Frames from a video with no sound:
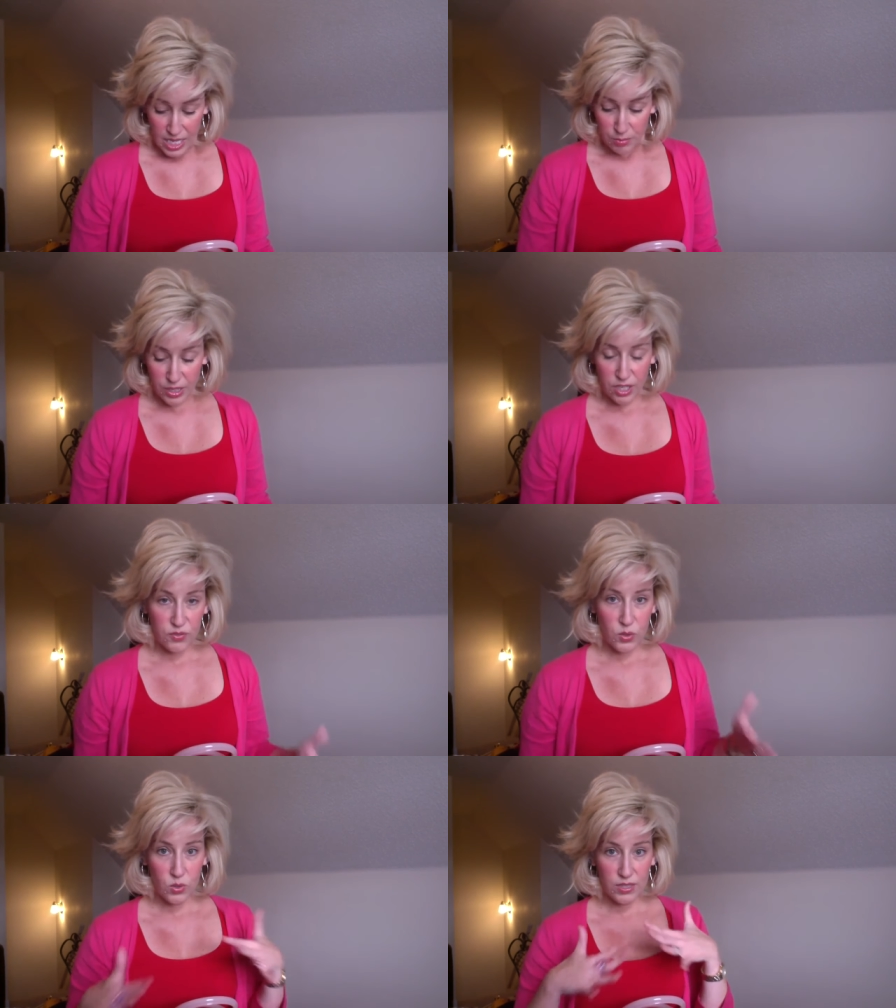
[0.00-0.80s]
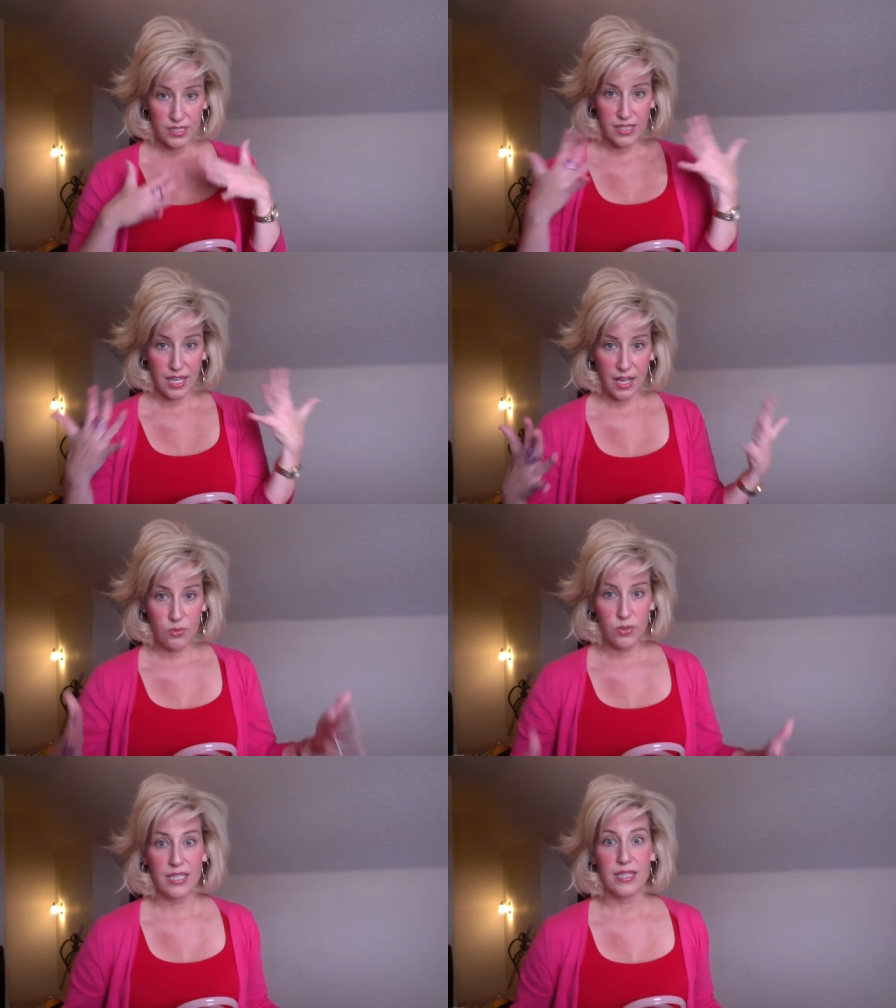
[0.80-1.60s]
But of course, I
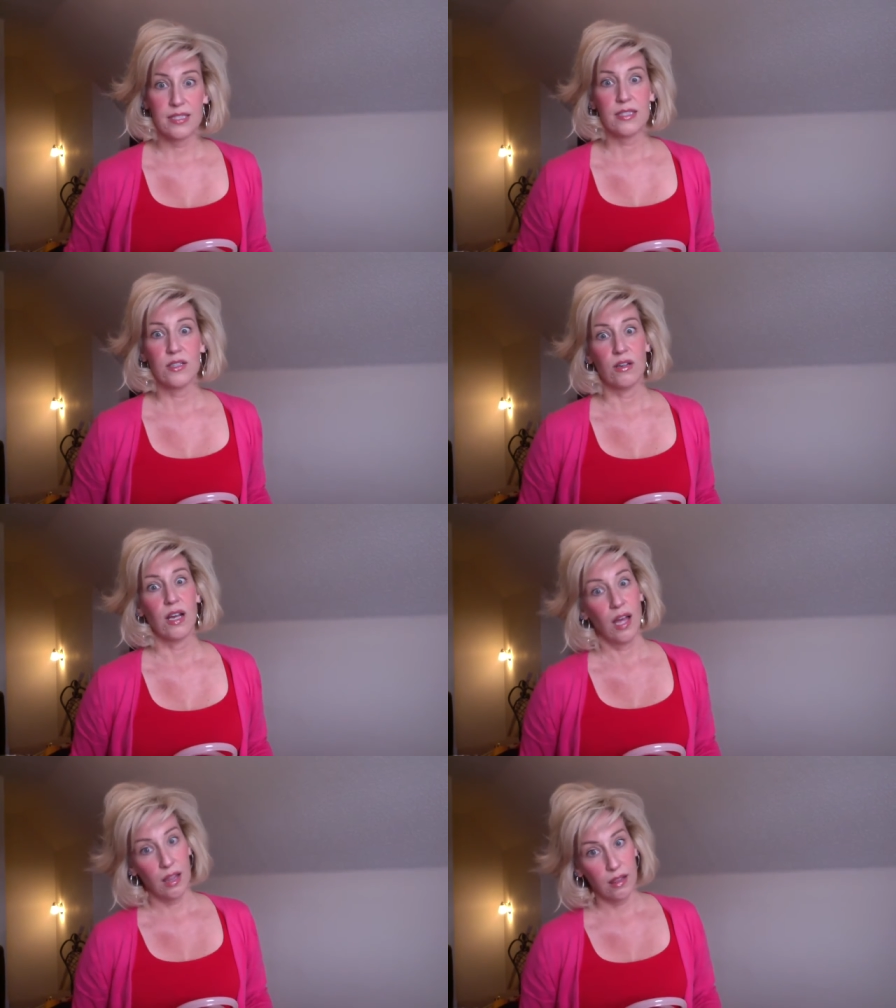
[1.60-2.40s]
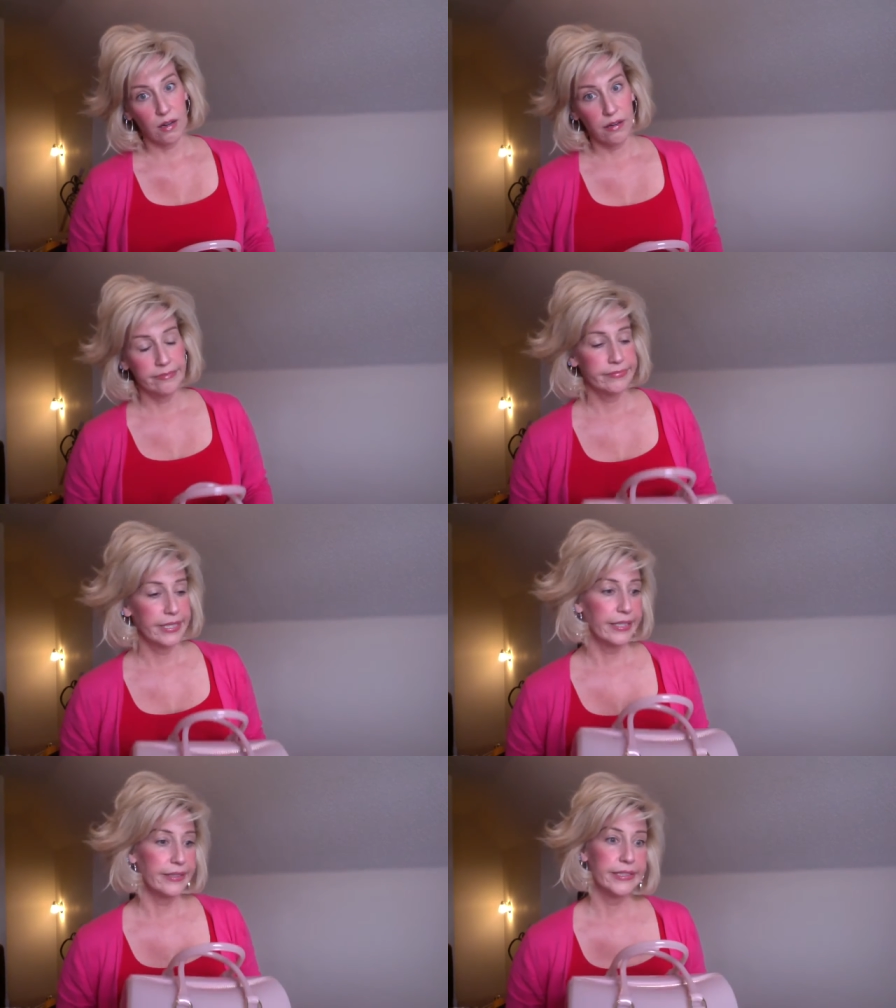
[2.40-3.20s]
wanted this certain color,
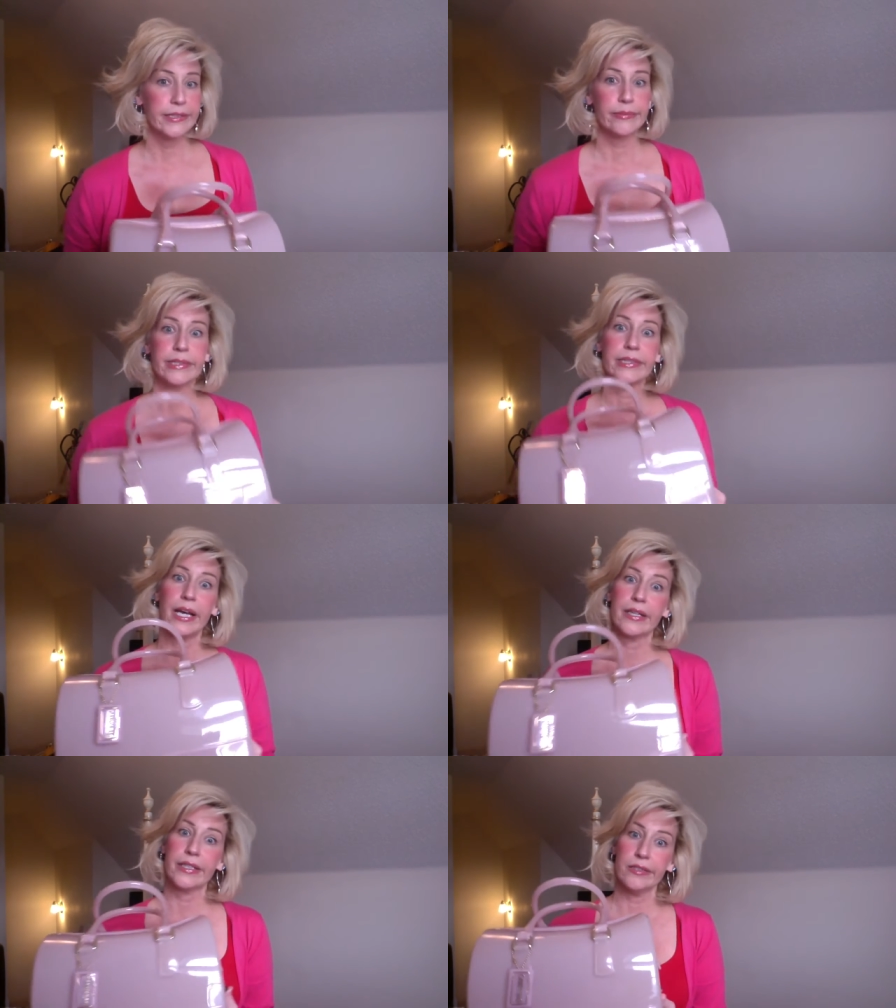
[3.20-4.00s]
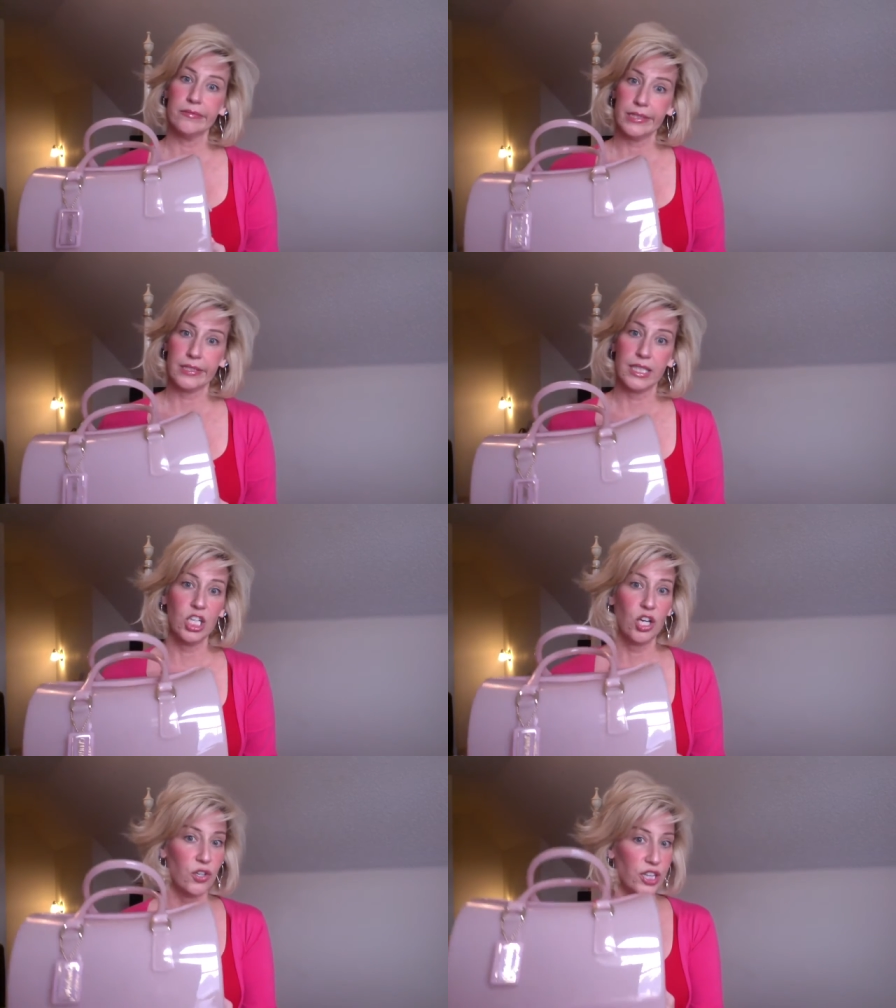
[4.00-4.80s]
and this one I could only get
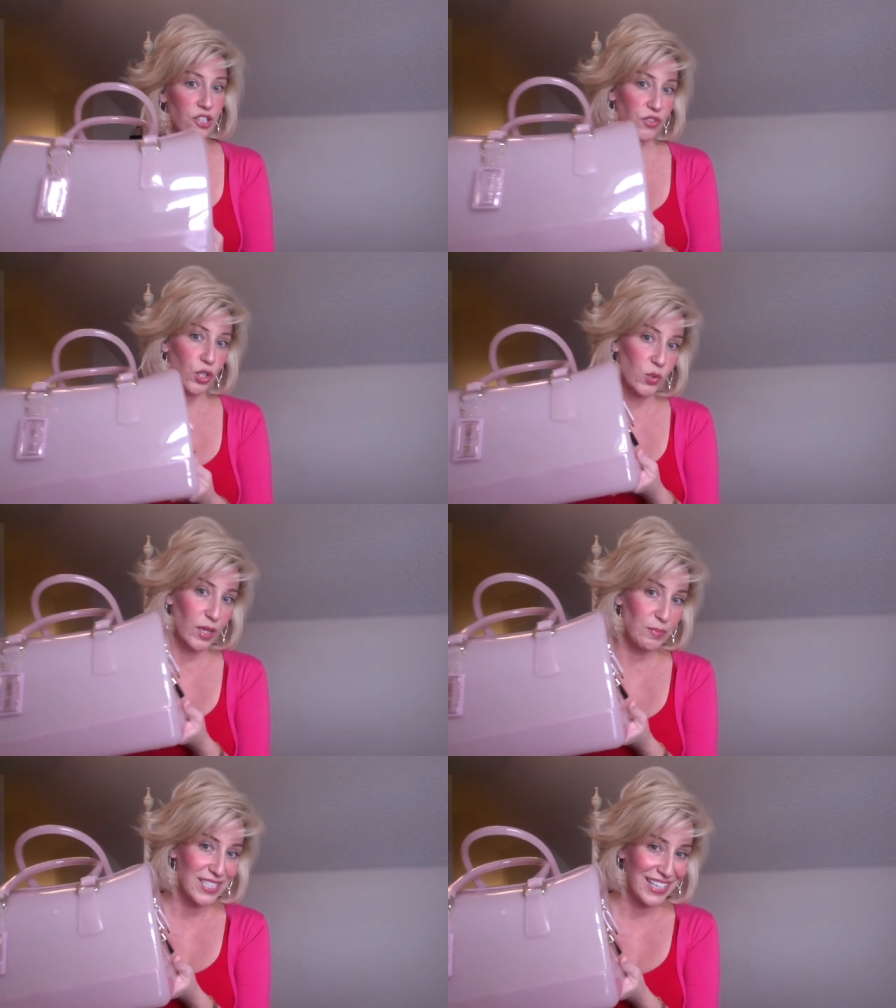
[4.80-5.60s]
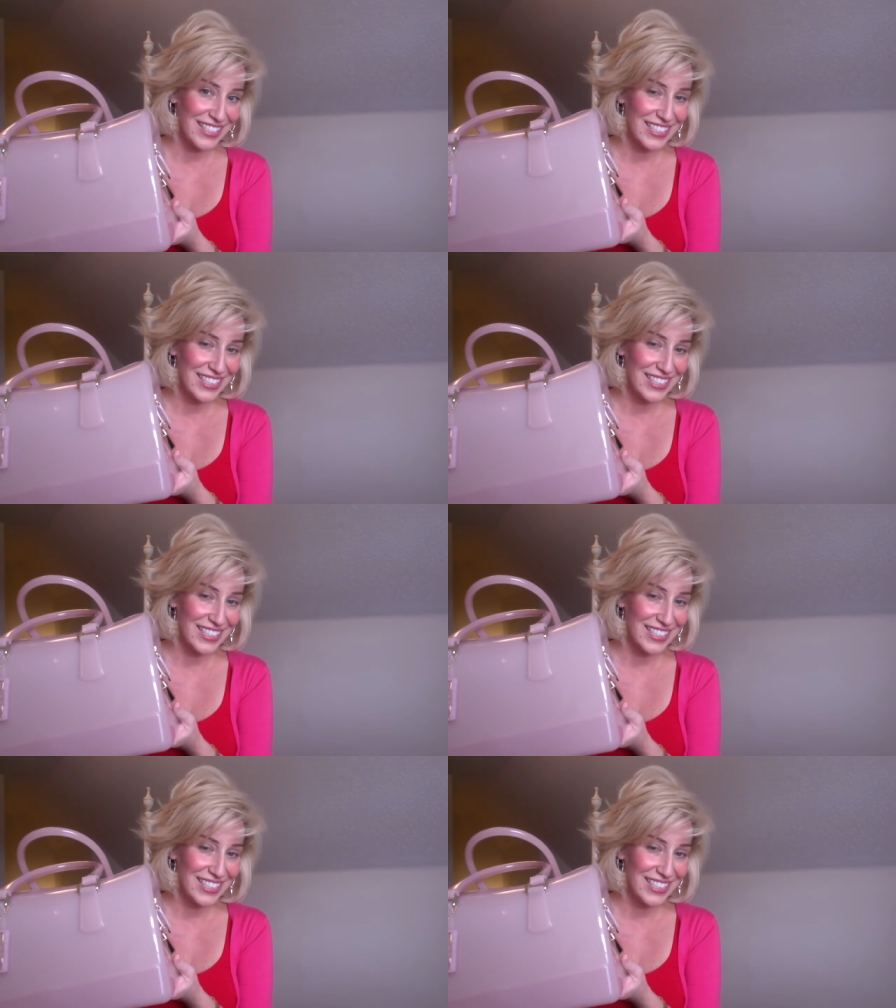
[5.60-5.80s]
on the Furla website.